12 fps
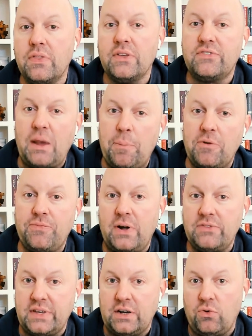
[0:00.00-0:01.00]
the separate
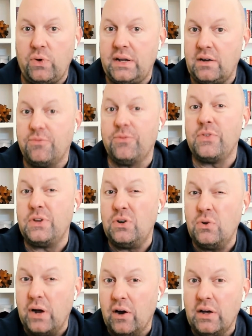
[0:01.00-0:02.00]
funds get created for the
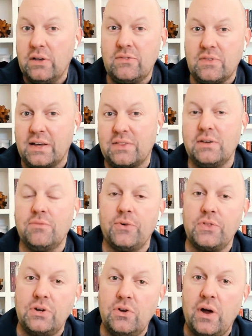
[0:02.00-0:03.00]
new areas, like for
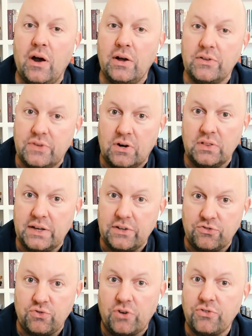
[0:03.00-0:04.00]
the new areas that are like
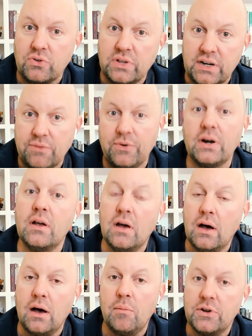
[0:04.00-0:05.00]
structurally different,
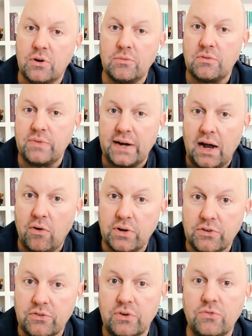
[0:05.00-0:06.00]
in terms of like how
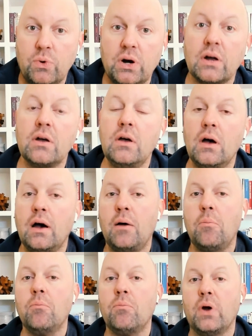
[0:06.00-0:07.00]
industries work,
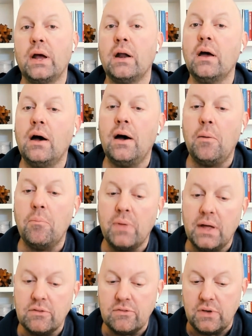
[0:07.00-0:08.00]
right?
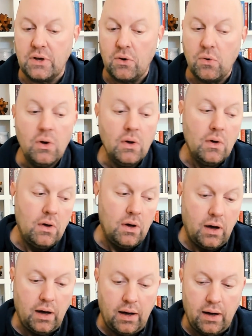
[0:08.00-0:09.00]
And so,
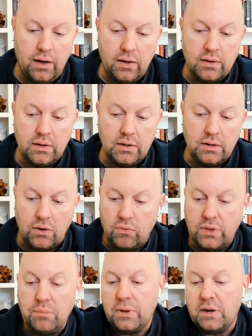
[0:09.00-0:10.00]

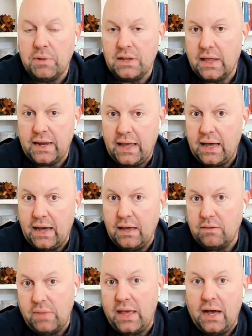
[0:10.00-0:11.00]
but like
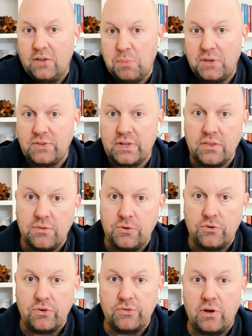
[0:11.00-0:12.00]
AI is basically the
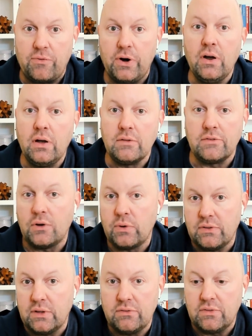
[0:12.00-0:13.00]
future of software, and so
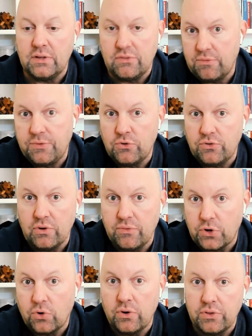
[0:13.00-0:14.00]
it's the future of
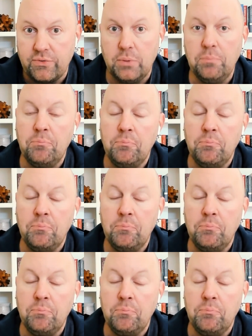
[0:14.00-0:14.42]
the core of the firm.